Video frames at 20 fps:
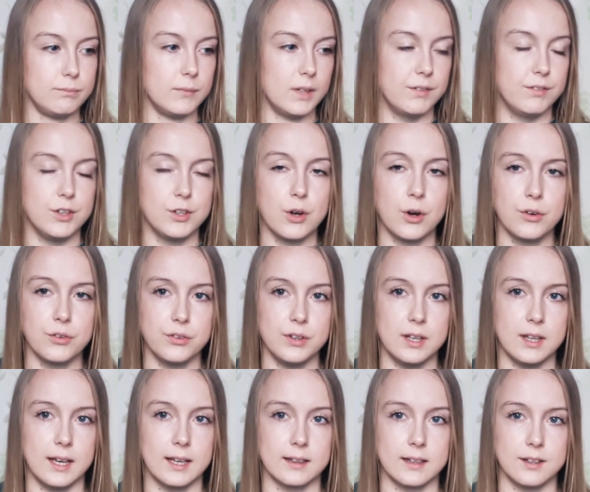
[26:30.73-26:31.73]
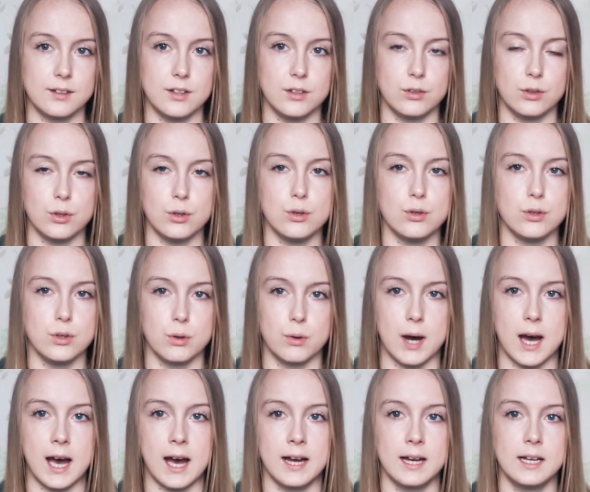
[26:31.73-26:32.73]
if you don't feel like this is who you
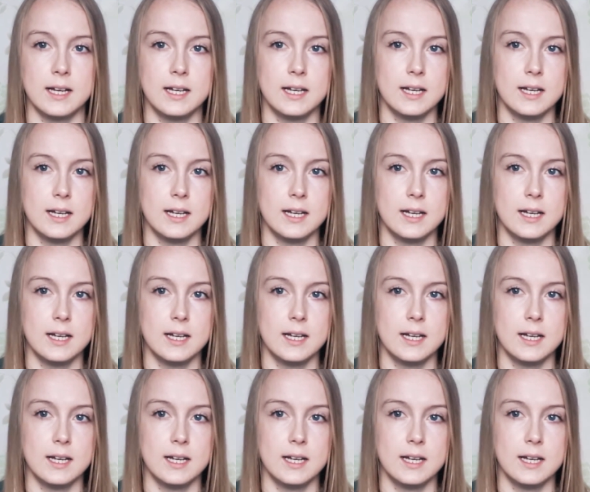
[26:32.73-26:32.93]
are